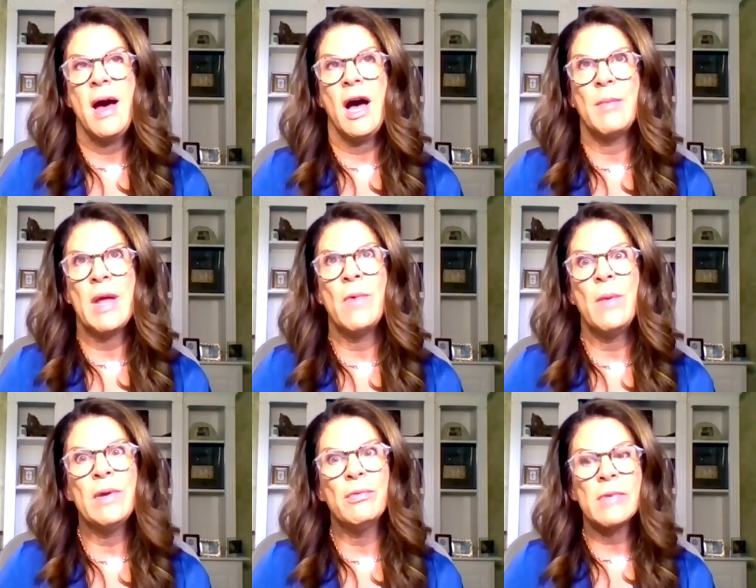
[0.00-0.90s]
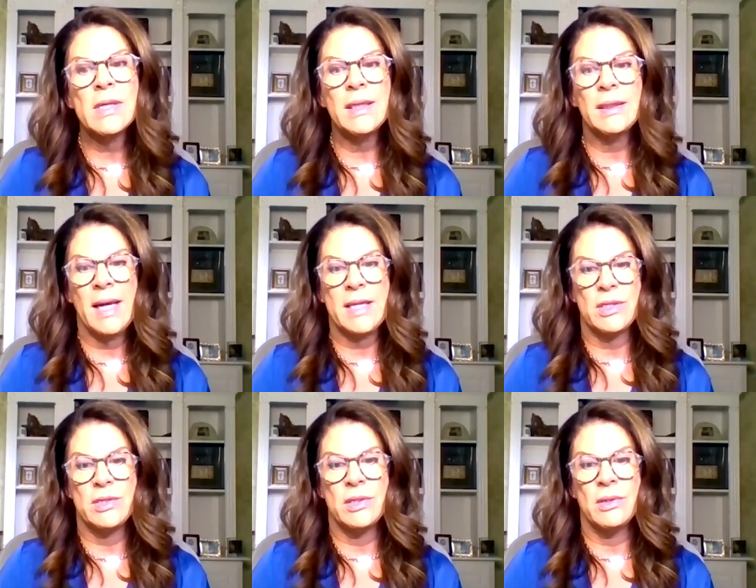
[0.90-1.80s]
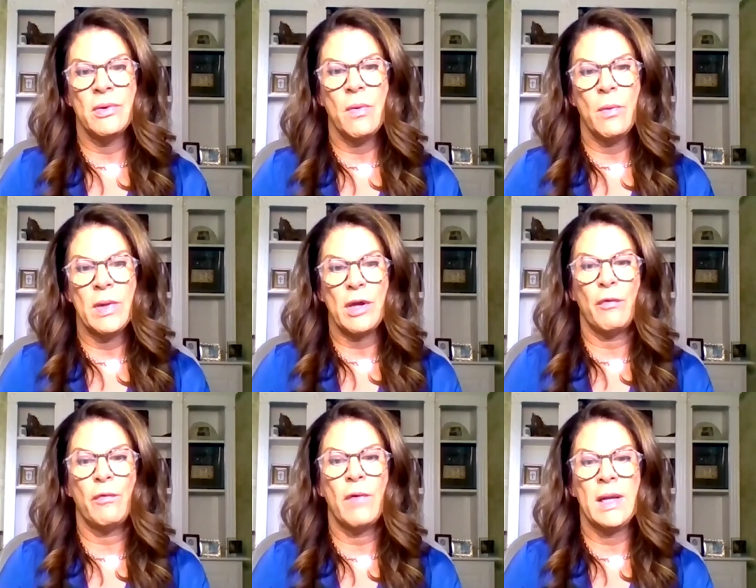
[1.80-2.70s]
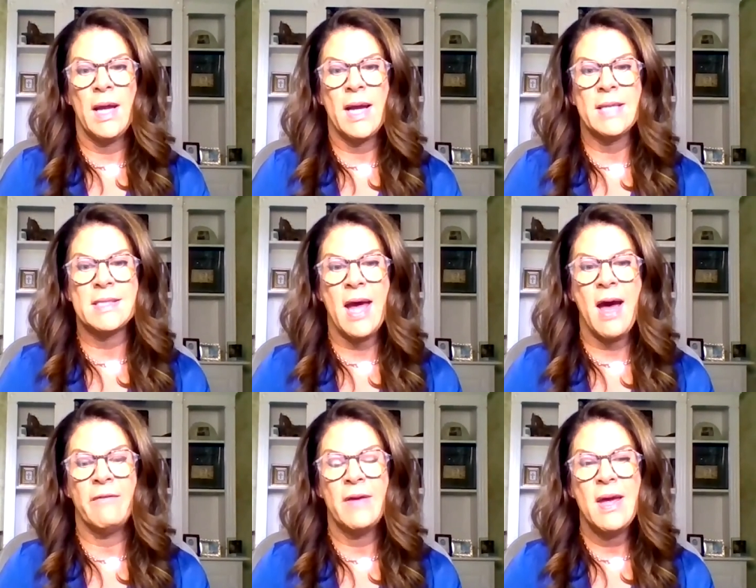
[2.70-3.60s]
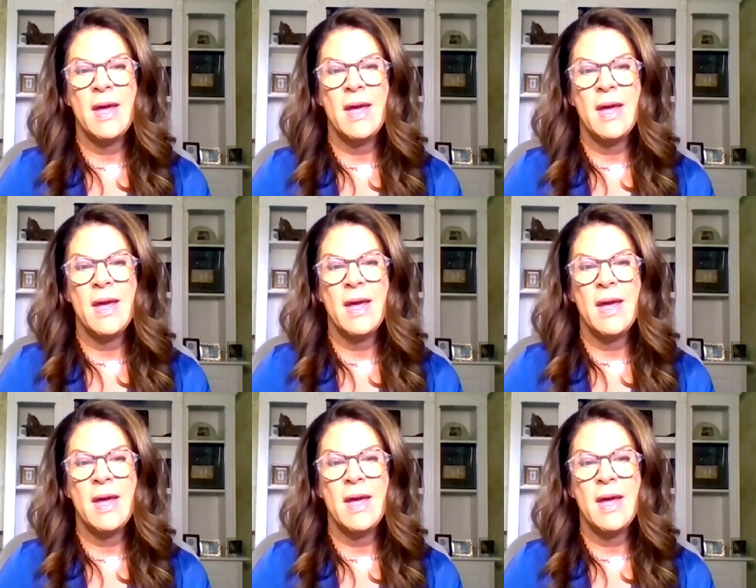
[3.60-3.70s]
Um, and what we really like to do with our frontline staff